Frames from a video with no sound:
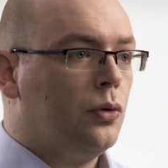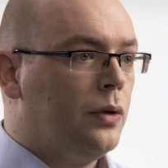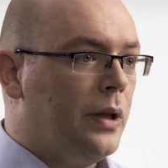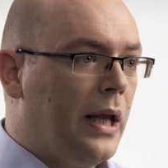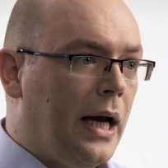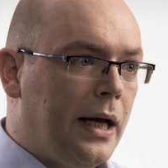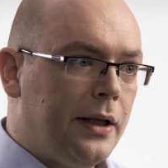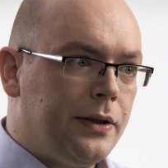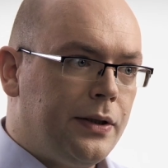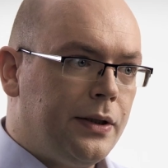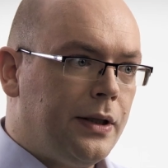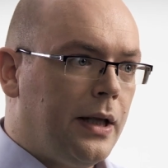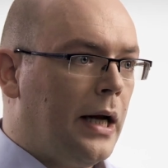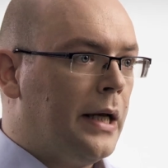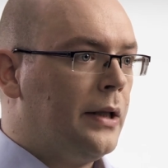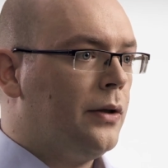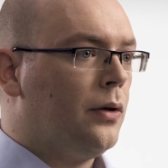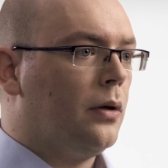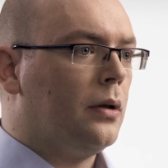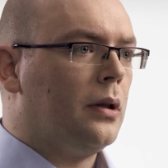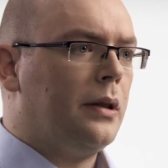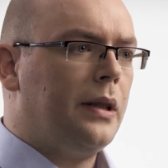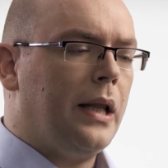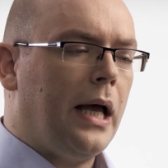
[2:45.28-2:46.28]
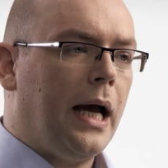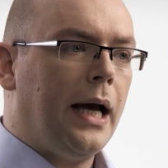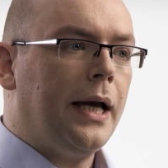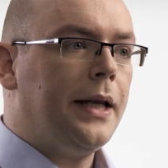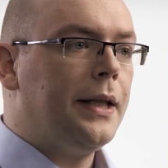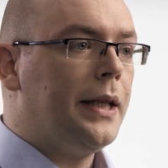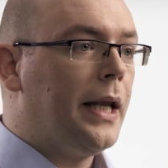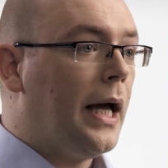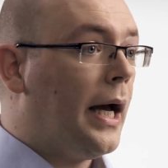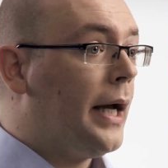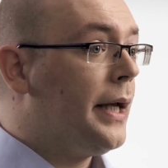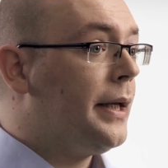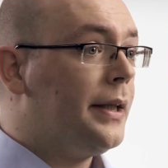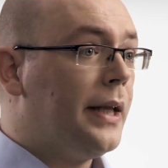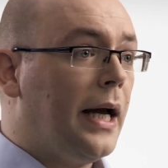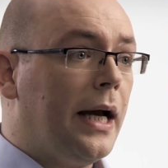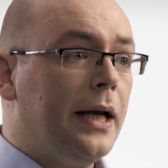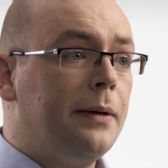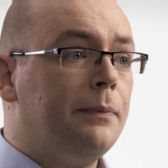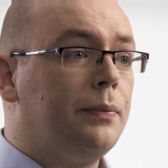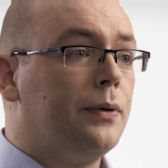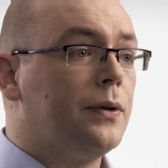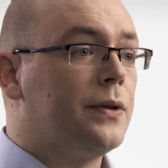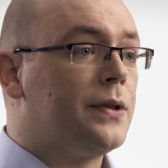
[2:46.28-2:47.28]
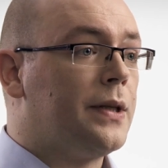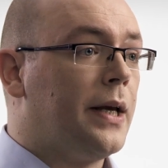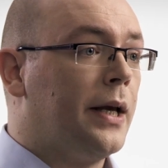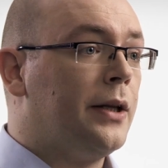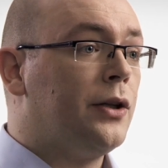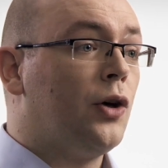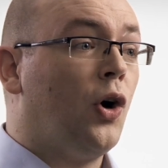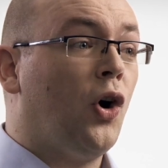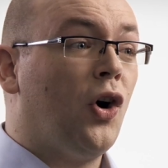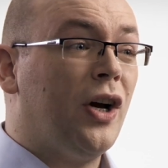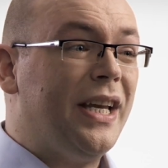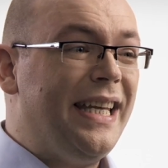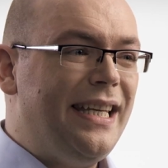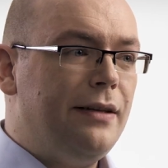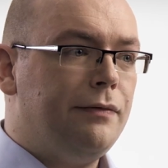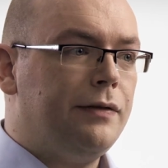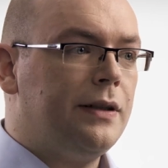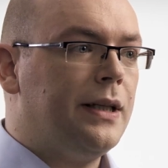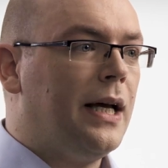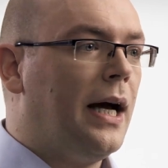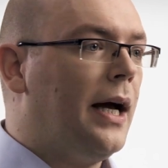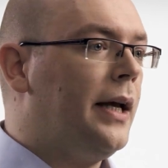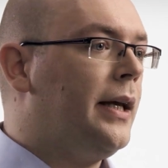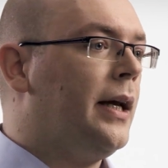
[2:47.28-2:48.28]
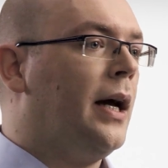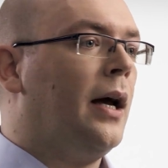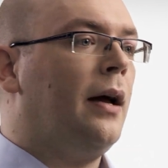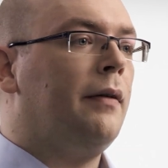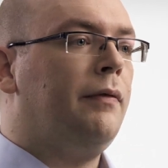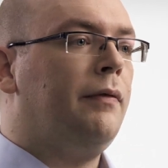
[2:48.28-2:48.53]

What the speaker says: 99.999% or even higher